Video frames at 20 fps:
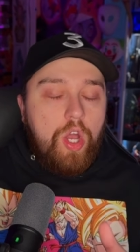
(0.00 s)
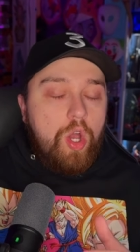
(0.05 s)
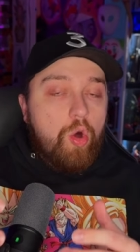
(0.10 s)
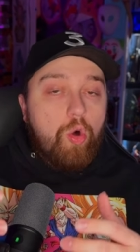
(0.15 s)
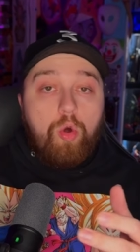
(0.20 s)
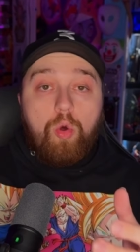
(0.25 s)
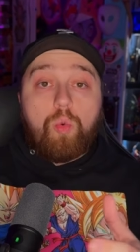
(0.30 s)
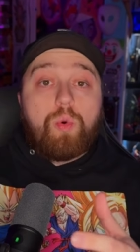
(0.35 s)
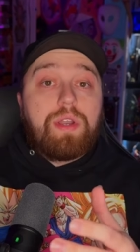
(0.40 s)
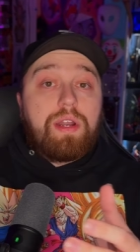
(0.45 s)

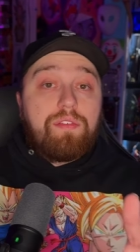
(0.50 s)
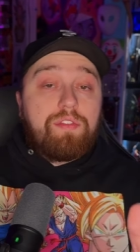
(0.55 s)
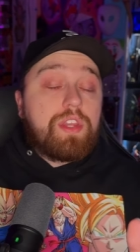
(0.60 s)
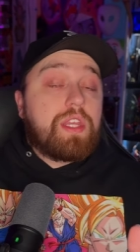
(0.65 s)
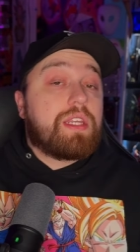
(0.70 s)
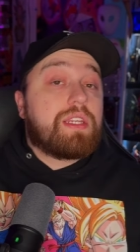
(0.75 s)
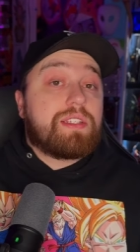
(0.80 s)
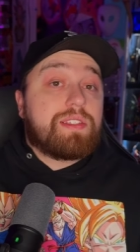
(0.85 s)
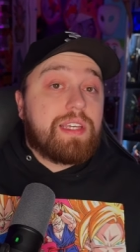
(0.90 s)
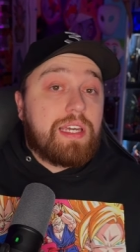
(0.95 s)
or whatever they
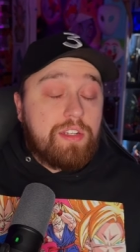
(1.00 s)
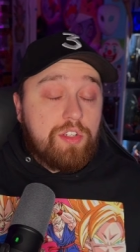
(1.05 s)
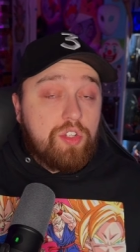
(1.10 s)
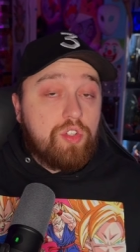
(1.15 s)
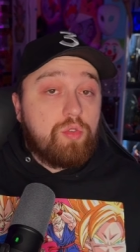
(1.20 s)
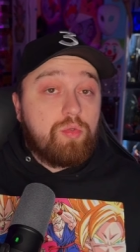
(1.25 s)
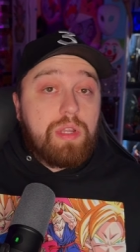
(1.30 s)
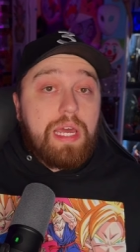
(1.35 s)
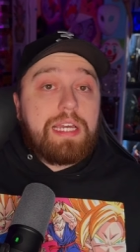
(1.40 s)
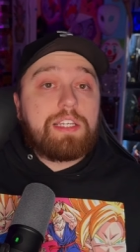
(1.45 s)
decide to
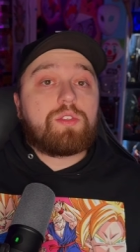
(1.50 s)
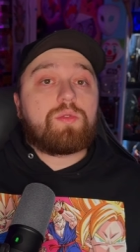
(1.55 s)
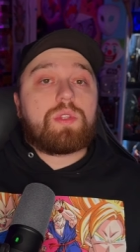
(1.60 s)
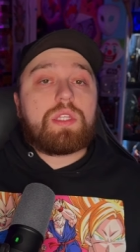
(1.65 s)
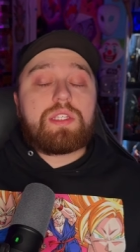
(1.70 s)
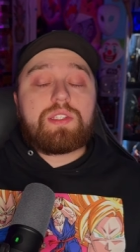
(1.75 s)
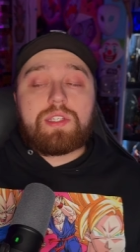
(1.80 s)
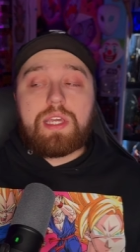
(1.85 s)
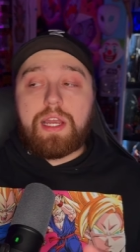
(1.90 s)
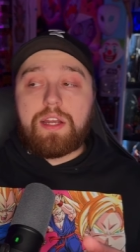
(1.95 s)
do next with
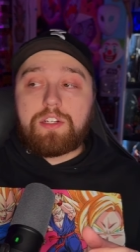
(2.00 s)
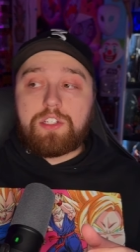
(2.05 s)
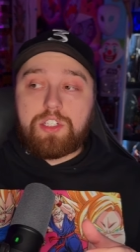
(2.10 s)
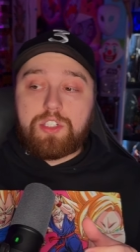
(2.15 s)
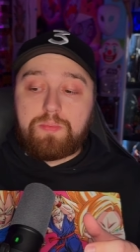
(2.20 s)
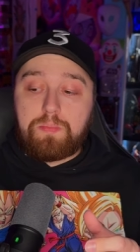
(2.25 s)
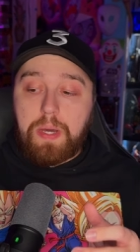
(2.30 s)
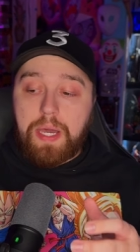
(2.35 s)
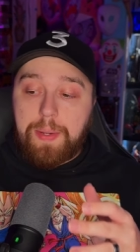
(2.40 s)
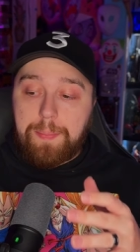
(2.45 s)
these characters.
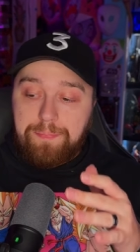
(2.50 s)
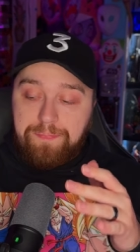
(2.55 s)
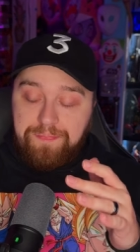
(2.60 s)
But